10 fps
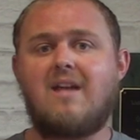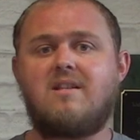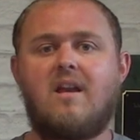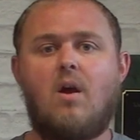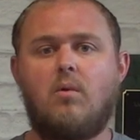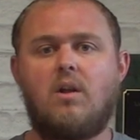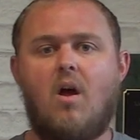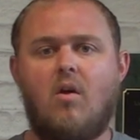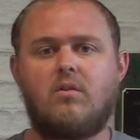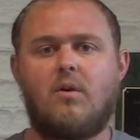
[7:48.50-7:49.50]
they go
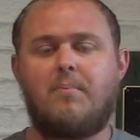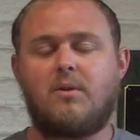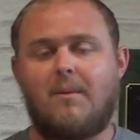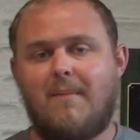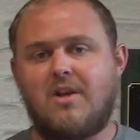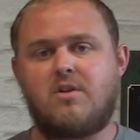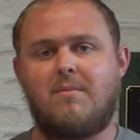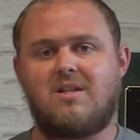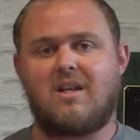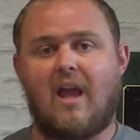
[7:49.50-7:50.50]
along, they'll put the
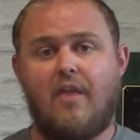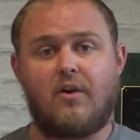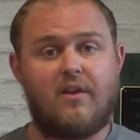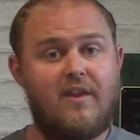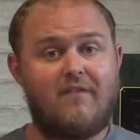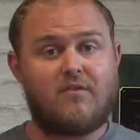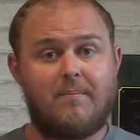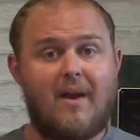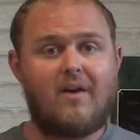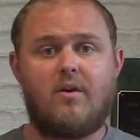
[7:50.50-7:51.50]
measurements together, and then
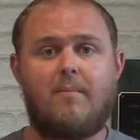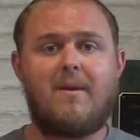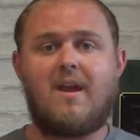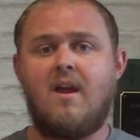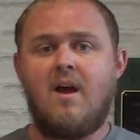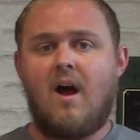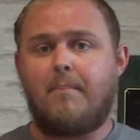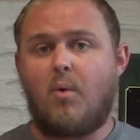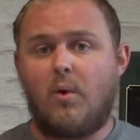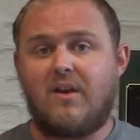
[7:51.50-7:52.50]
from there it'll be
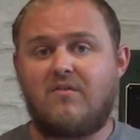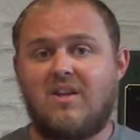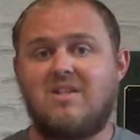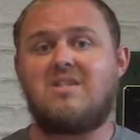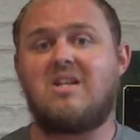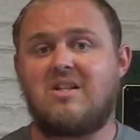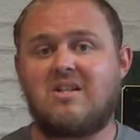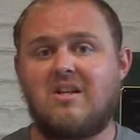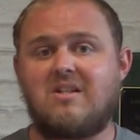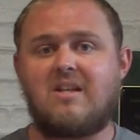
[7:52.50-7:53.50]
a point of
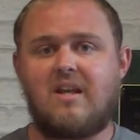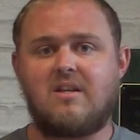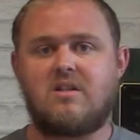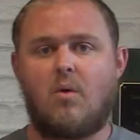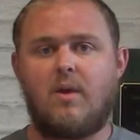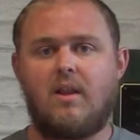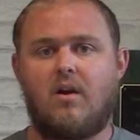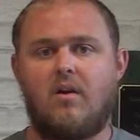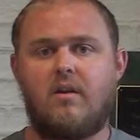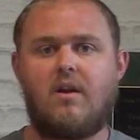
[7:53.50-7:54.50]
consistency. And so we
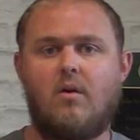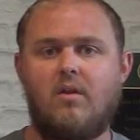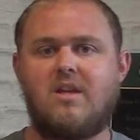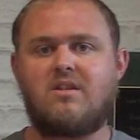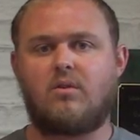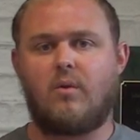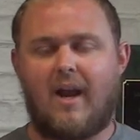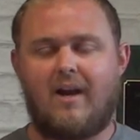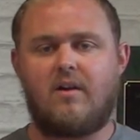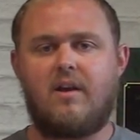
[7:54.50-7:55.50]
learn, at least through
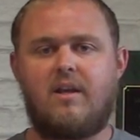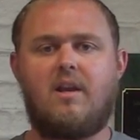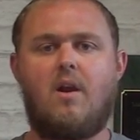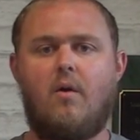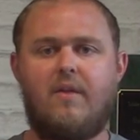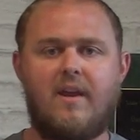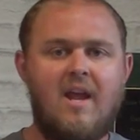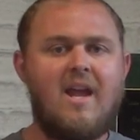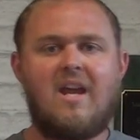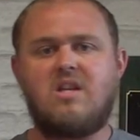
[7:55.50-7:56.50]
Aaron, that
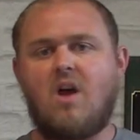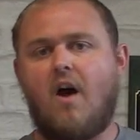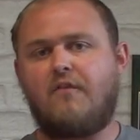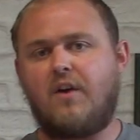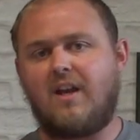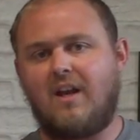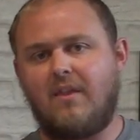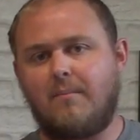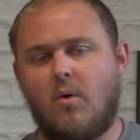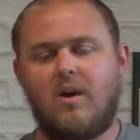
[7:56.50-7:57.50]
he's offering it in
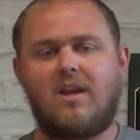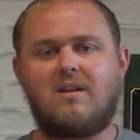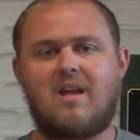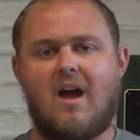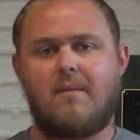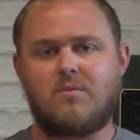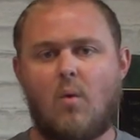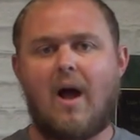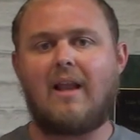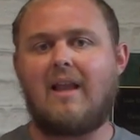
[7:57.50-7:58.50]
the morning time,
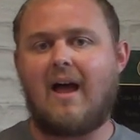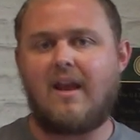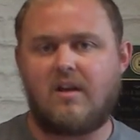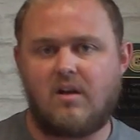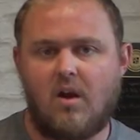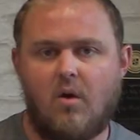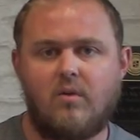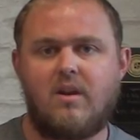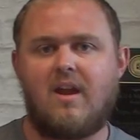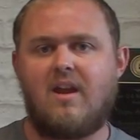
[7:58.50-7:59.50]
twilight,
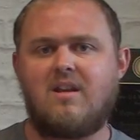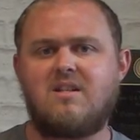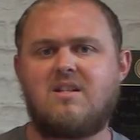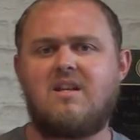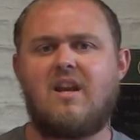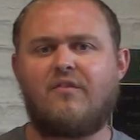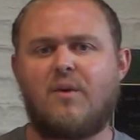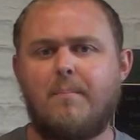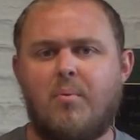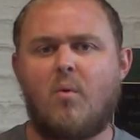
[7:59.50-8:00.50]
and
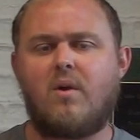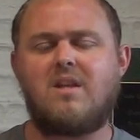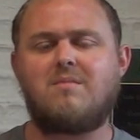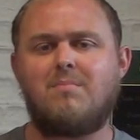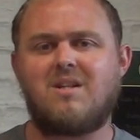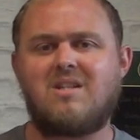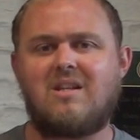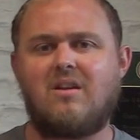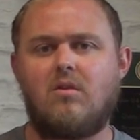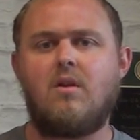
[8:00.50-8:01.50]
different points, but
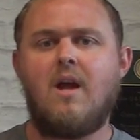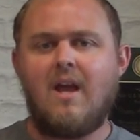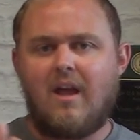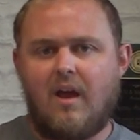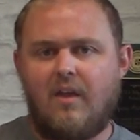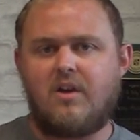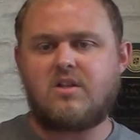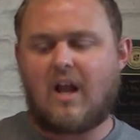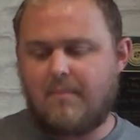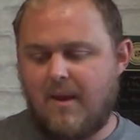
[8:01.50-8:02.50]
still
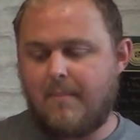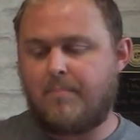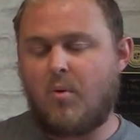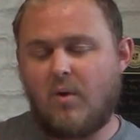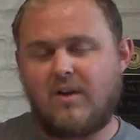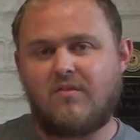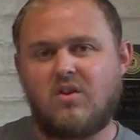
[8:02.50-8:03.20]
there's got to be a point of